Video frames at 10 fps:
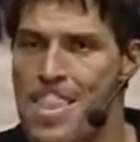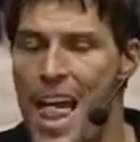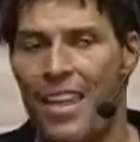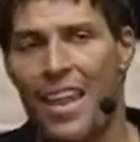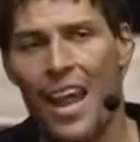
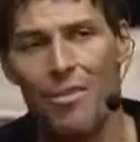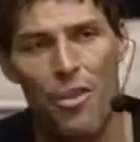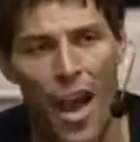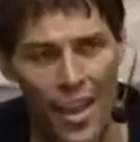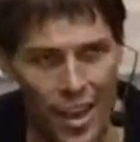And then I
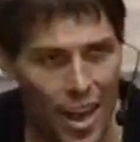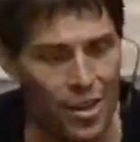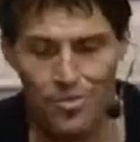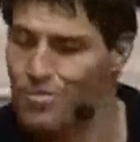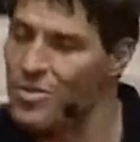thought,
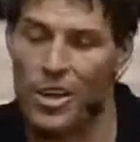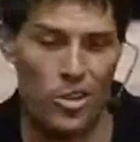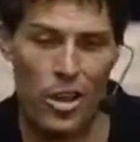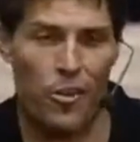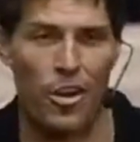
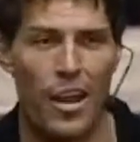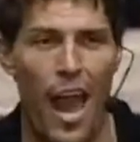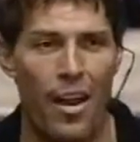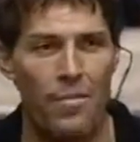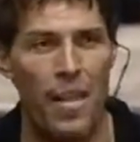years I figured
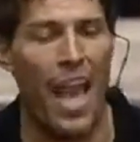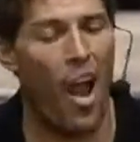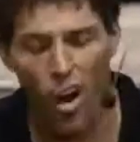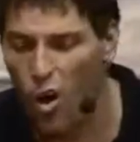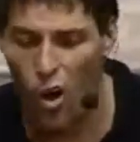out,
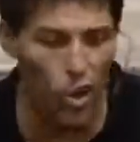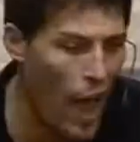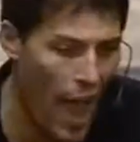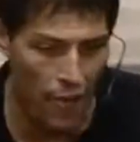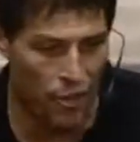our whole
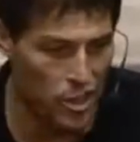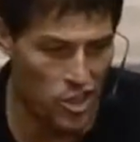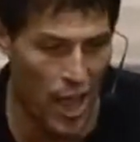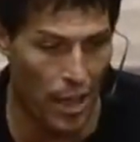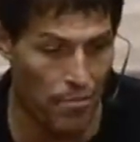life is
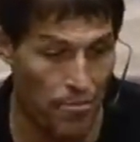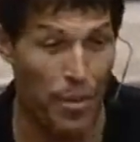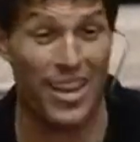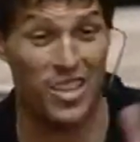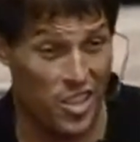shaped
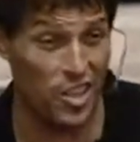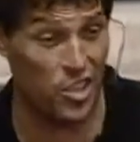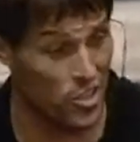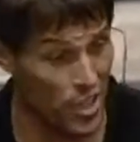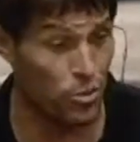by
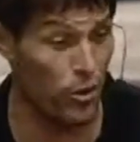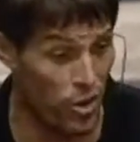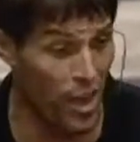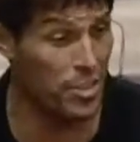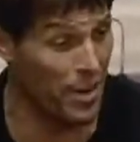decisions. That's what we've
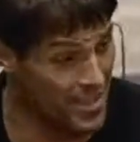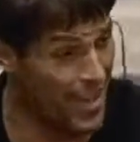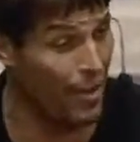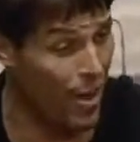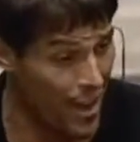talked about
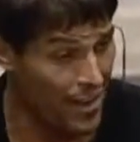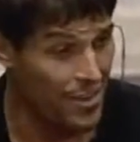today, right?